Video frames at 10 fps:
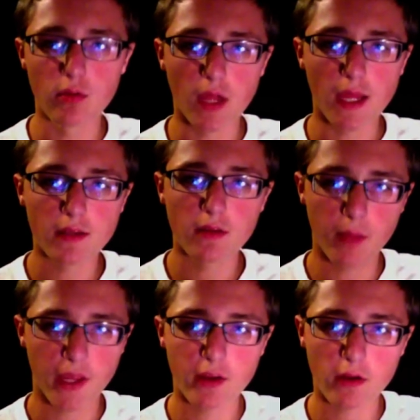make your
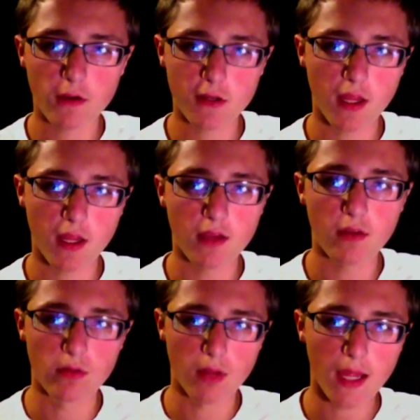content and you
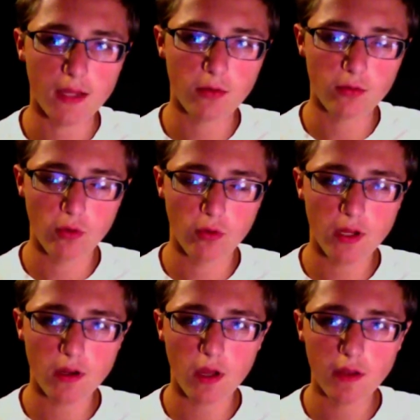like to enjoy your
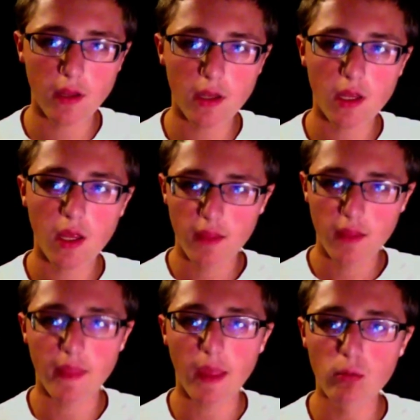content, they
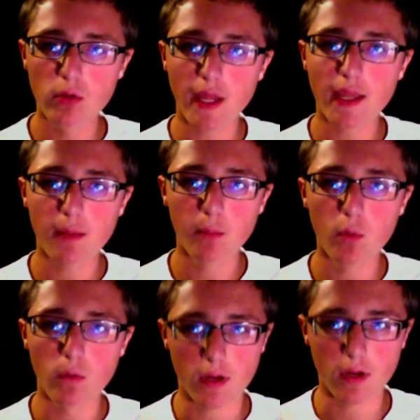will like it more.
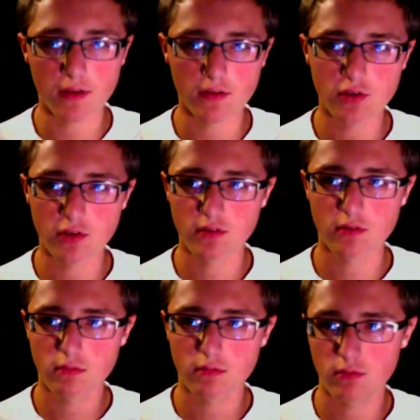It's just
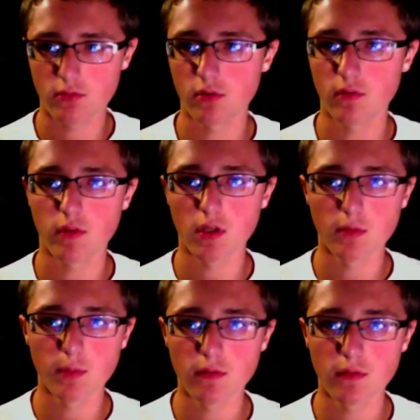sort of a little bit
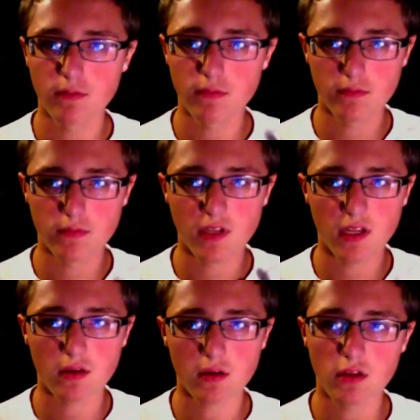of
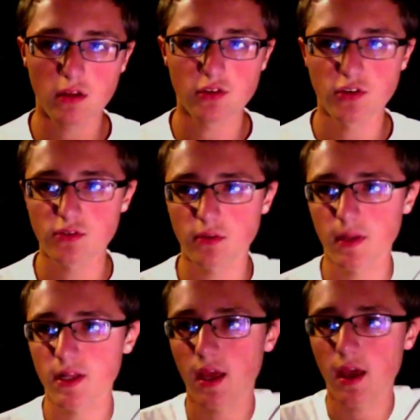psychology or something like that.
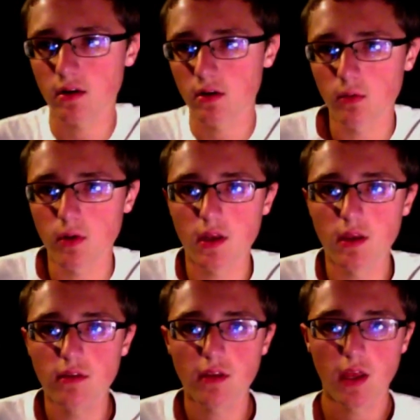I don't know what it is.
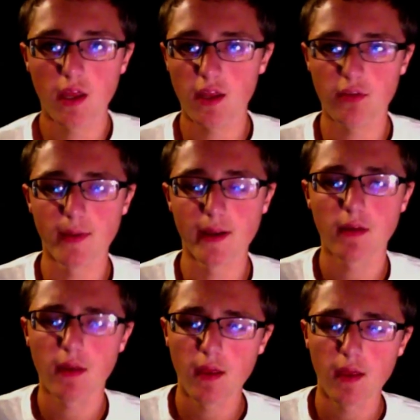It's weird.
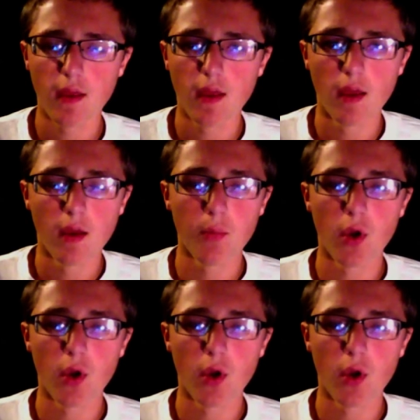But